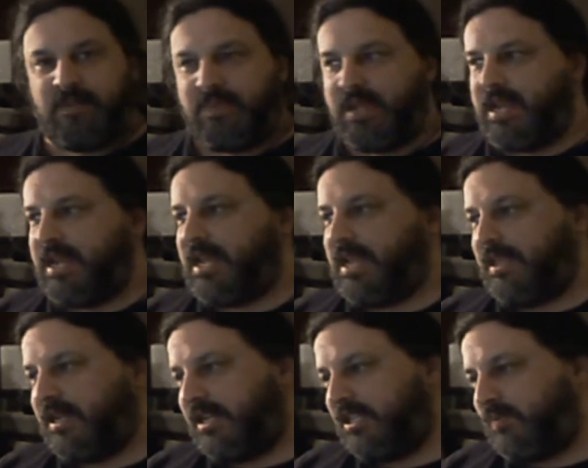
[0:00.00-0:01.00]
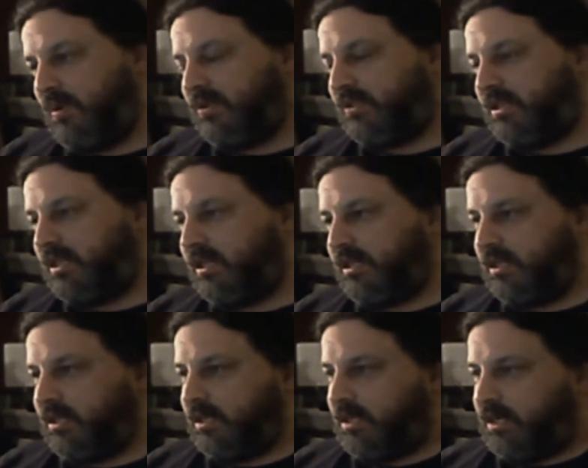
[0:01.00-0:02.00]
bay and then gets posted
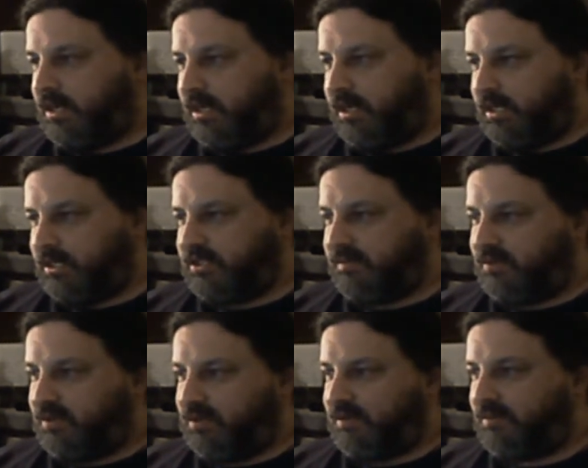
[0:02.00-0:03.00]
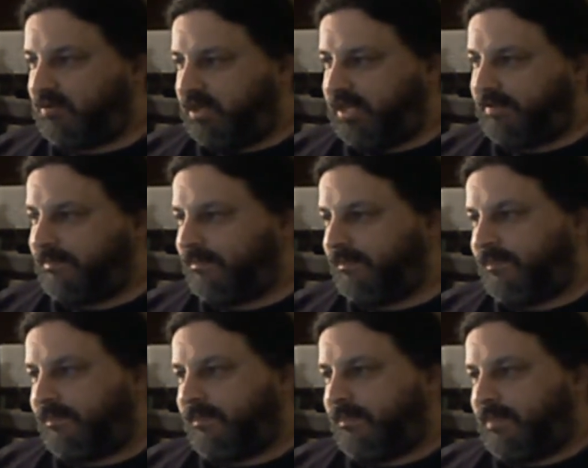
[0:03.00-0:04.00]
tomorrow morning.
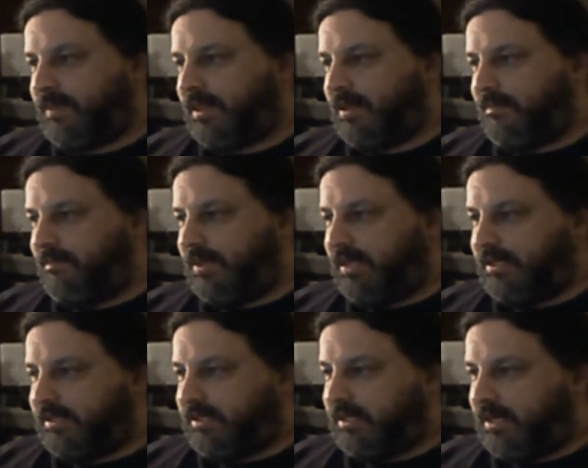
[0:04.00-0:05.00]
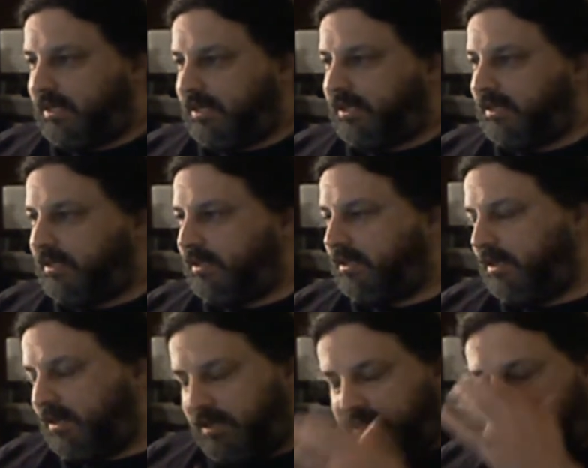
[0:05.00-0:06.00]
But yeah,